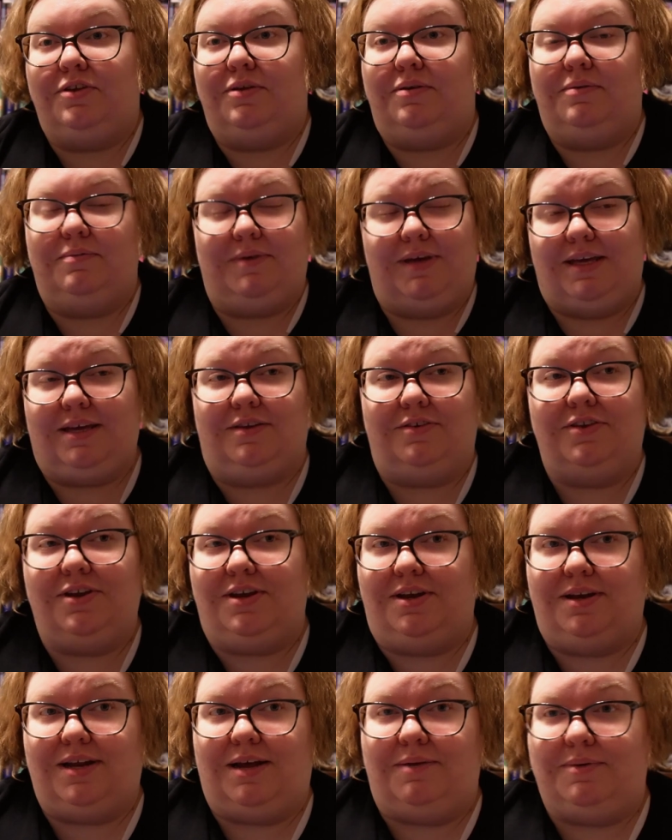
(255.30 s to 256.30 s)
We
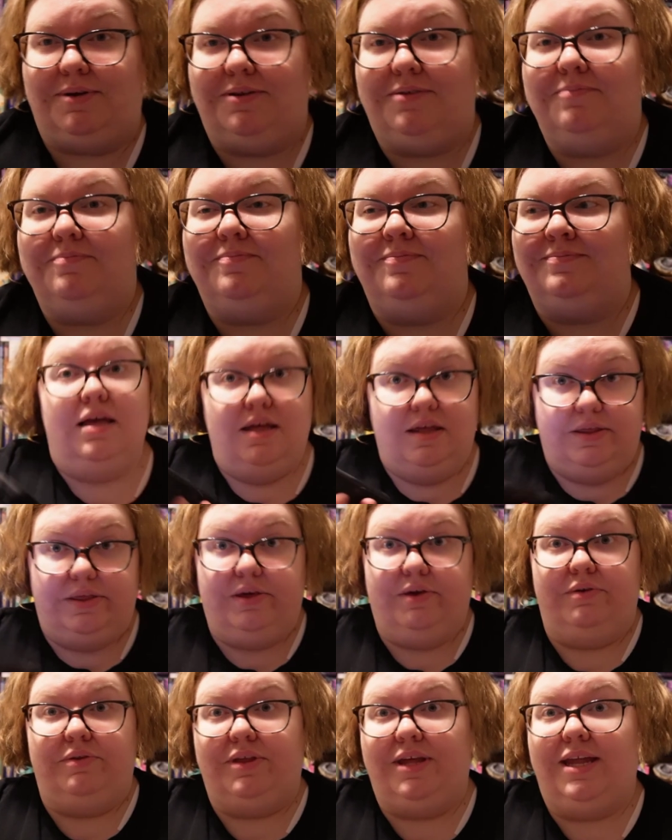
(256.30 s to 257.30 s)
continue downward.
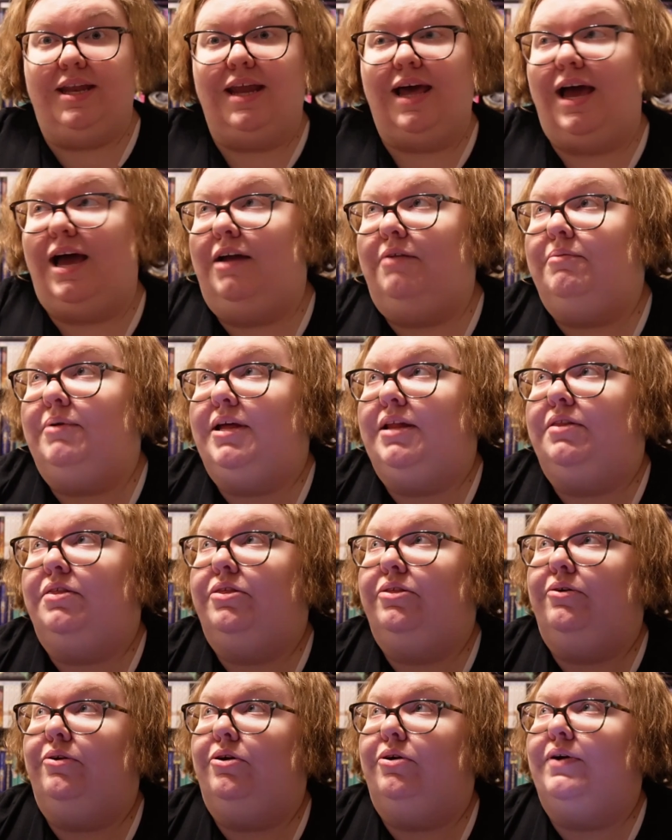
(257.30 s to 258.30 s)
So then I went
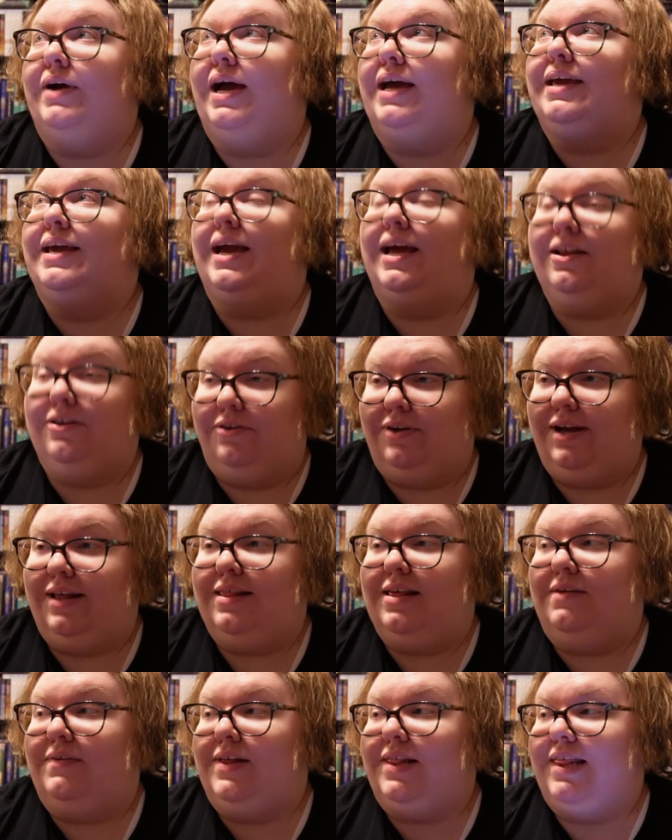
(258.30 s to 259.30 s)
through, I
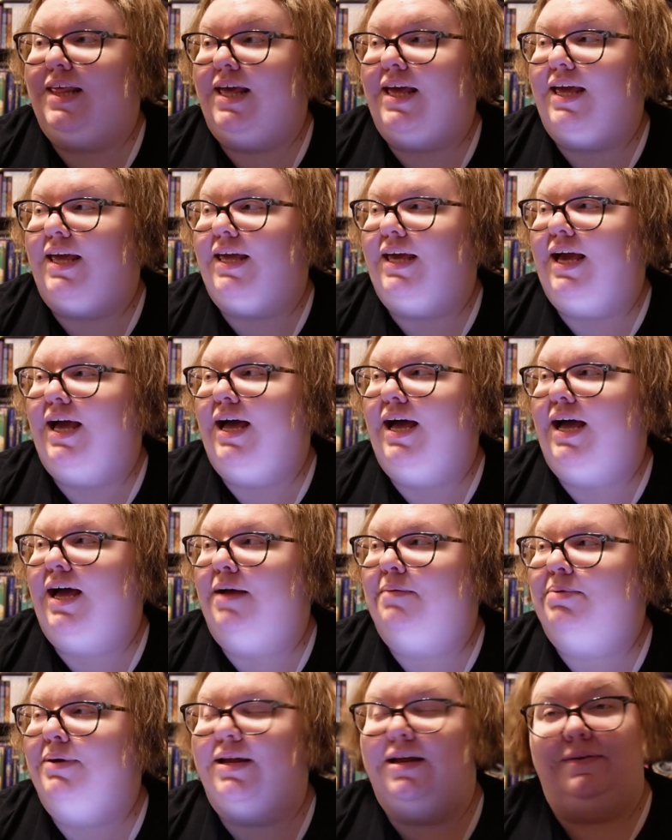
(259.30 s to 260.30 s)
categorized everything,
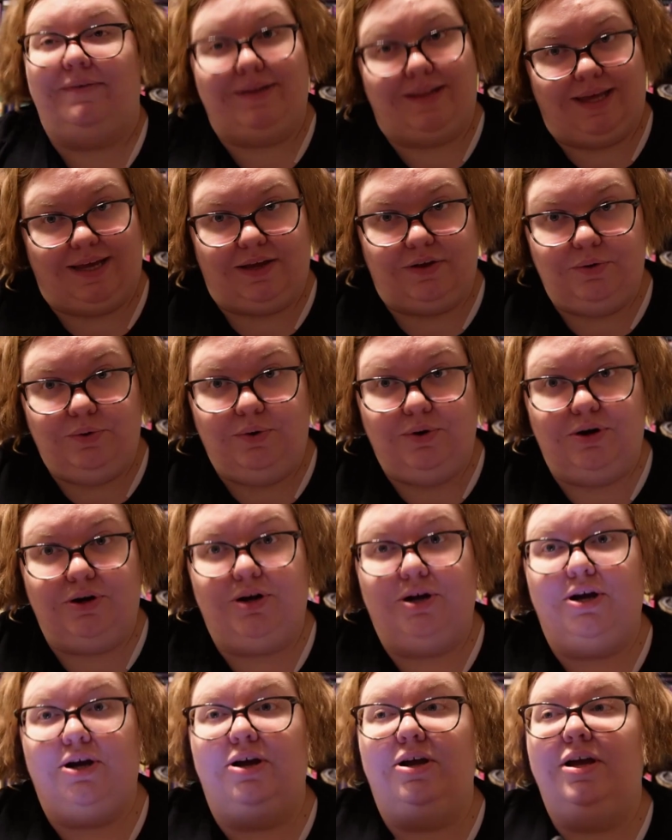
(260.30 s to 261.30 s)
I put everything in
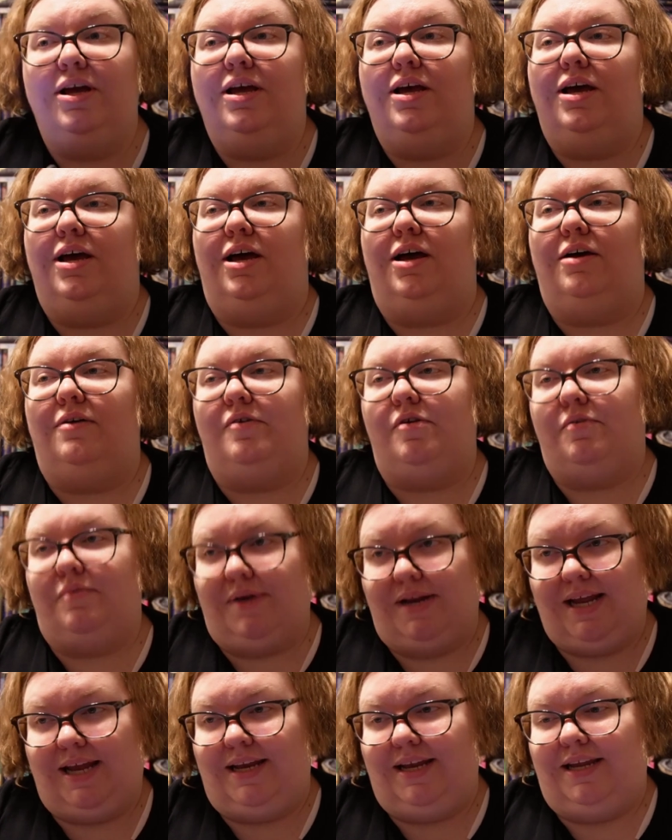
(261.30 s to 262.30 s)
order of
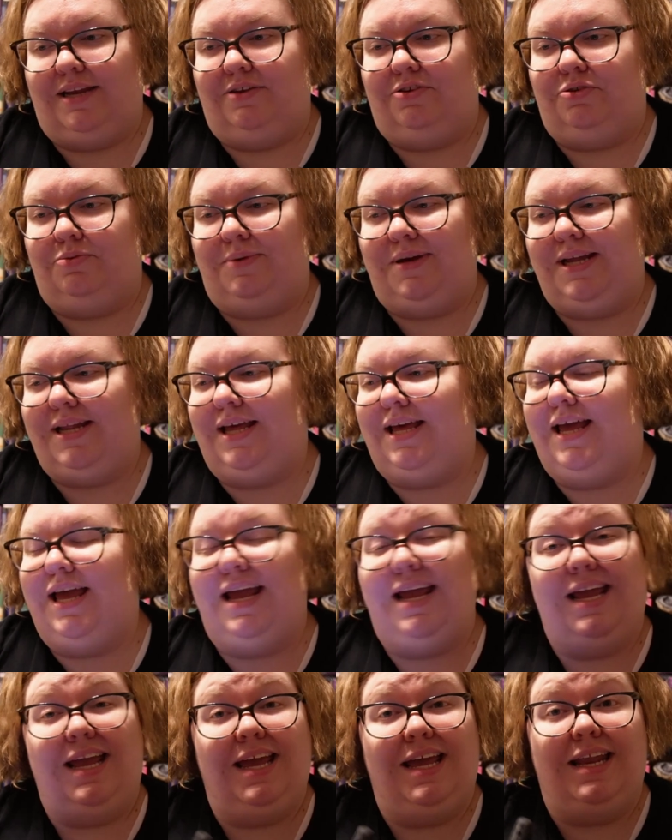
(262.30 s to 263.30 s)
when I needed to read it,
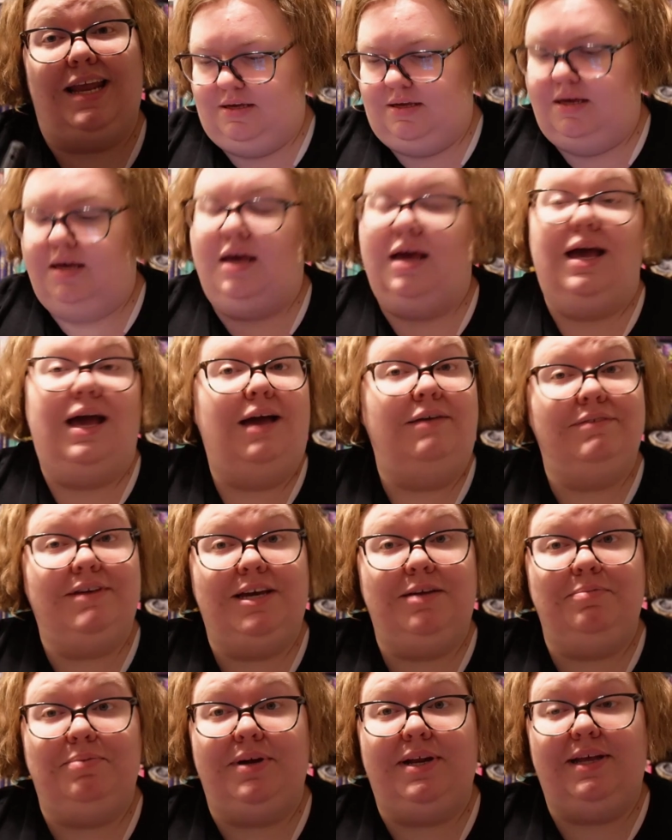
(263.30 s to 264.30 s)
and I've
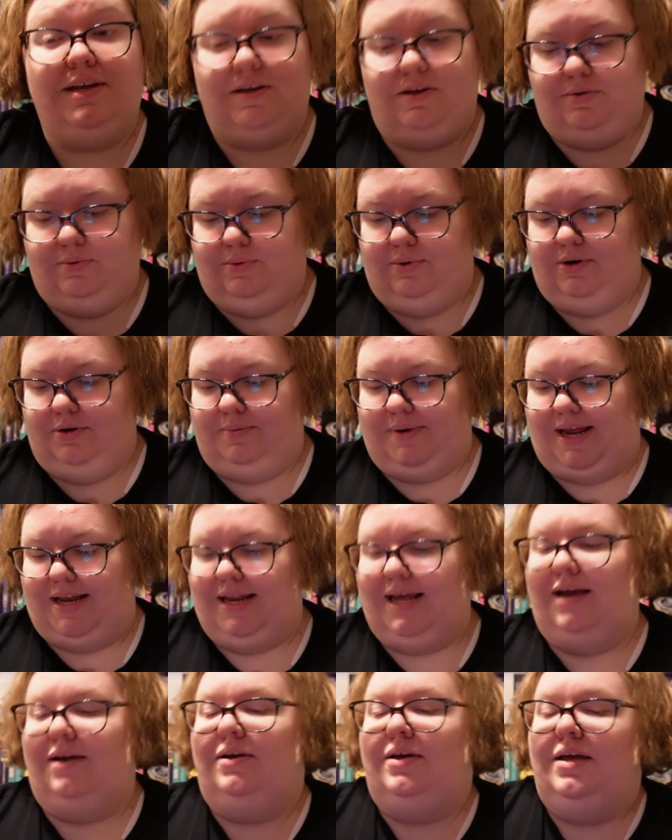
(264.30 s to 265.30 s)
got a pretty good order right
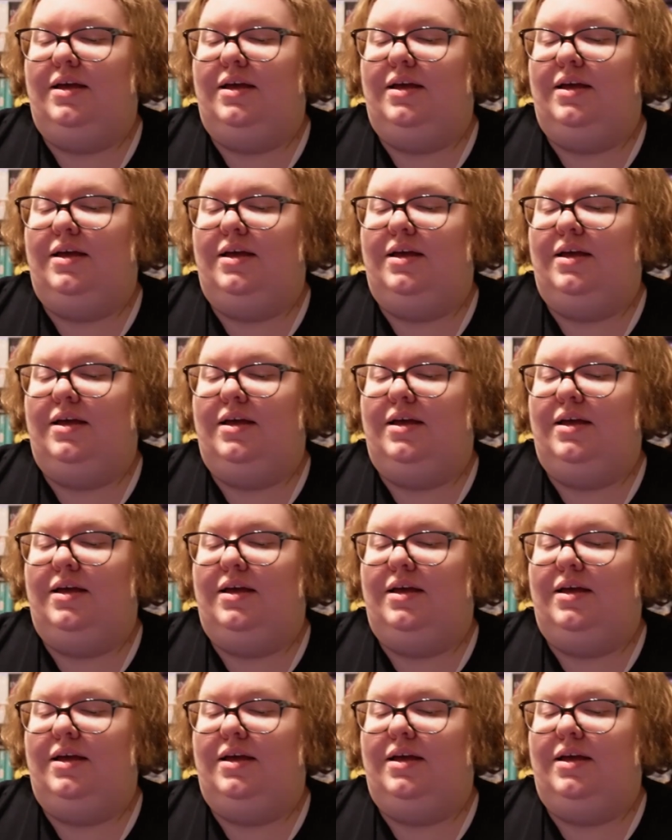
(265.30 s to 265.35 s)
now.